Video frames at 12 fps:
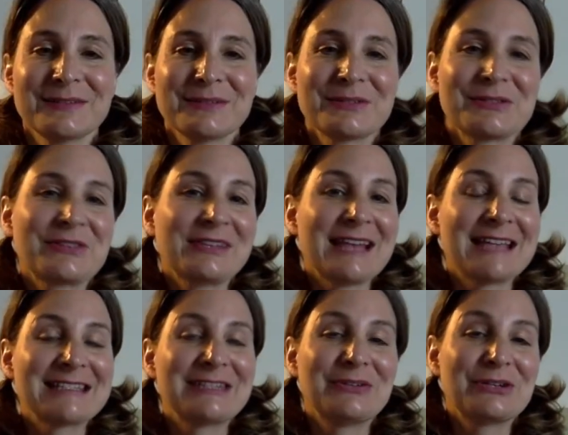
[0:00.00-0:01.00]
So the last
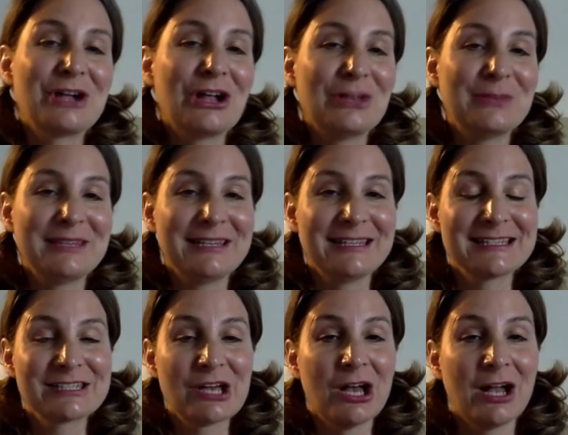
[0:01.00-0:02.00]
little calming
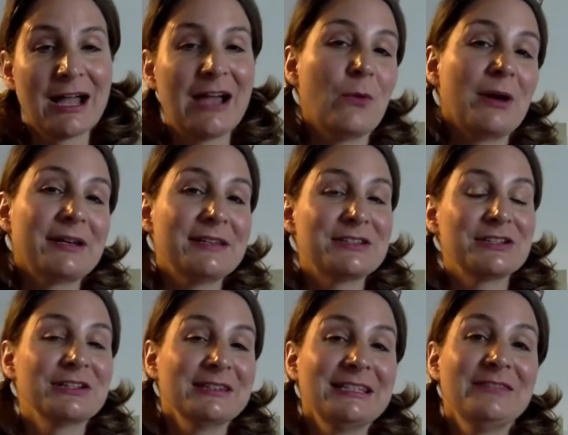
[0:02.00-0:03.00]
song I wanted to
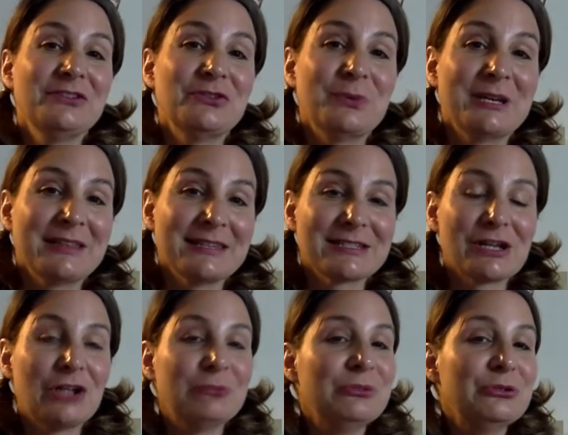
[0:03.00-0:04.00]
leave you with is
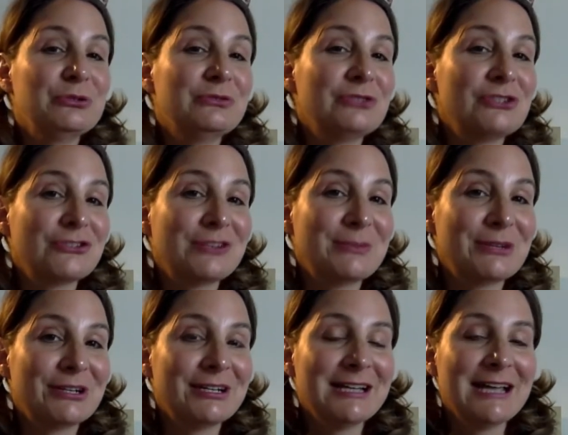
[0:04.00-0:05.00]
called Beautiful Dreamer,